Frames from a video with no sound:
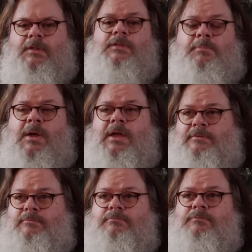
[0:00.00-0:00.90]
The
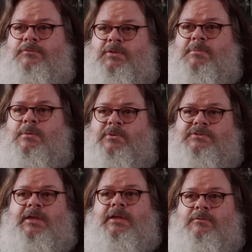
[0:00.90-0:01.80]
pine to me
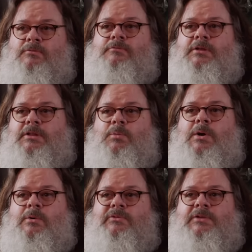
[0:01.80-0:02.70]
was like really
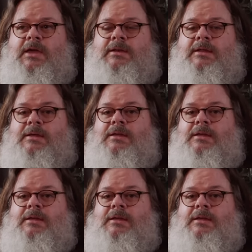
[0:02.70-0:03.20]
where it was at.